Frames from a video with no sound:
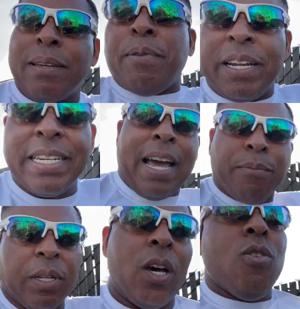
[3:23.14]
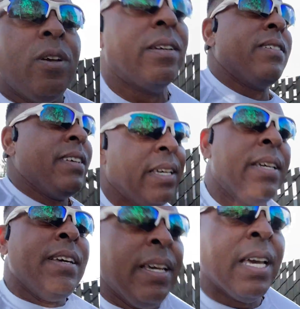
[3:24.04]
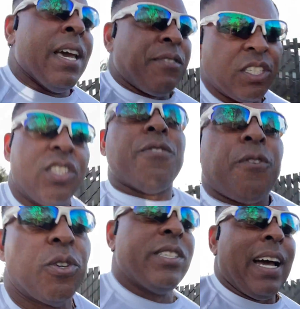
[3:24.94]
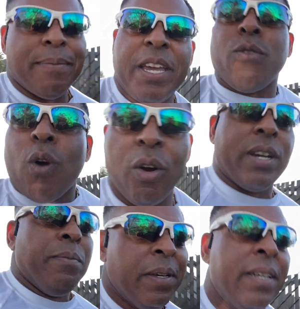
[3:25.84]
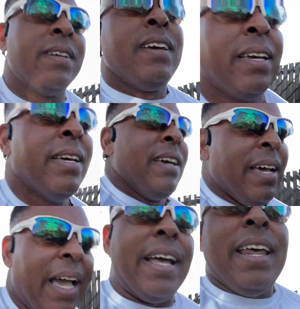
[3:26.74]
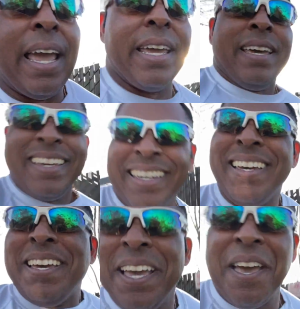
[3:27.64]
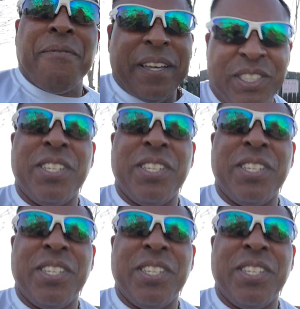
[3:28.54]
button down below. If this is your first time here, welcome. And hey, invest in